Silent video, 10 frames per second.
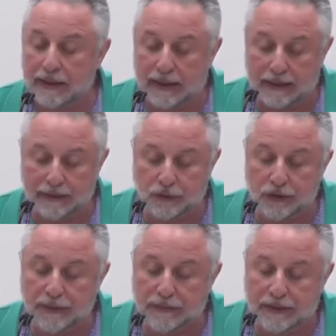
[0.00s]
as, to
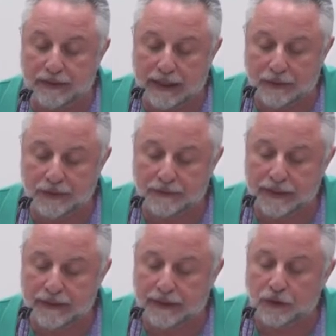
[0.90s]
speak with
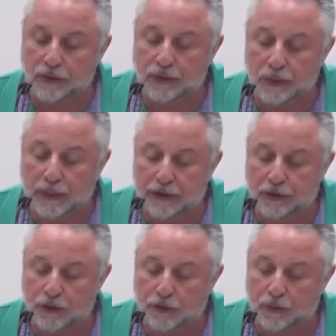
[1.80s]
Clausewitz, a
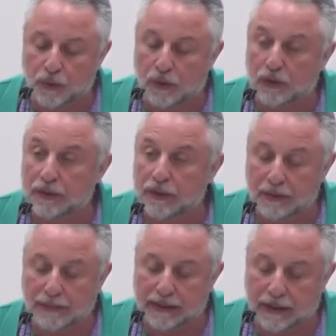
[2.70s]
continuation of war
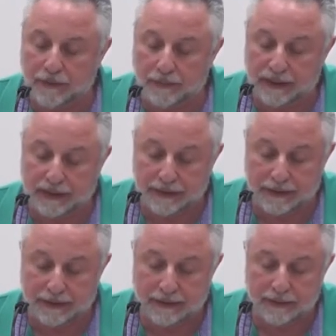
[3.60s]
by other
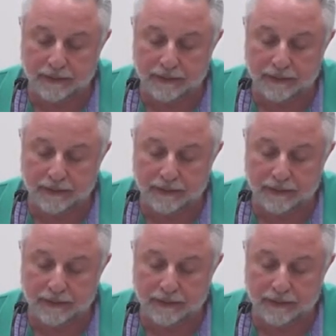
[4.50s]
means.